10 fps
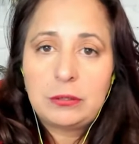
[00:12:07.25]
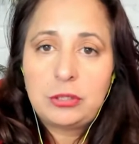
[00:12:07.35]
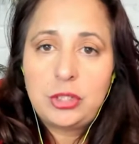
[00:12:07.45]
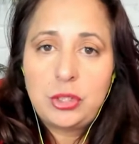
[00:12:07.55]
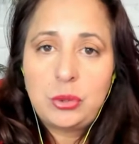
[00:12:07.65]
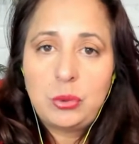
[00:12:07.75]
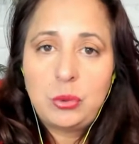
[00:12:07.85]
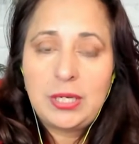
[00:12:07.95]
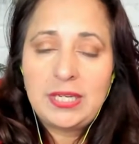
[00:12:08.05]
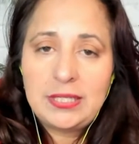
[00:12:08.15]
to
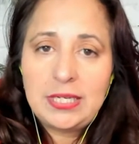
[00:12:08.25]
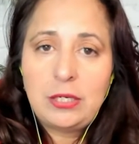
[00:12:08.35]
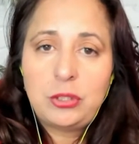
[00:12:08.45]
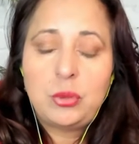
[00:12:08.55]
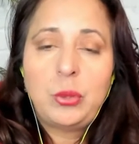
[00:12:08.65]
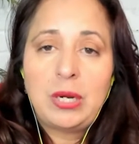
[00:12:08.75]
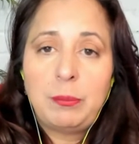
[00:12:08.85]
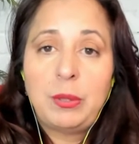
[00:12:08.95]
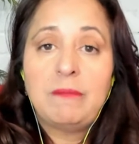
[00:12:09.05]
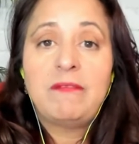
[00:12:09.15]
continue to want to
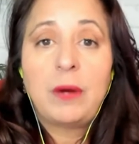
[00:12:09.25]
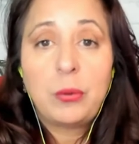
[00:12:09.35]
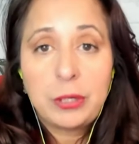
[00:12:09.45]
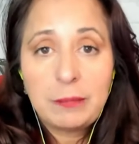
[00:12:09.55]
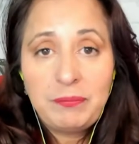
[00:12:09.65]
move forward.